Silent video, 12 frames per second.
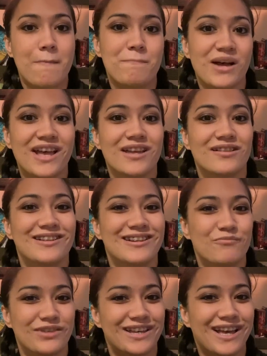but
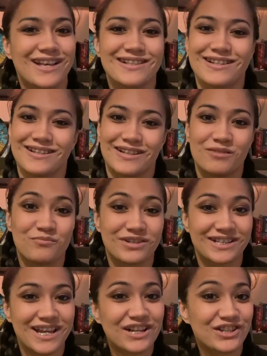because it can
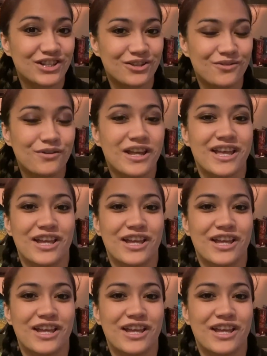protect you,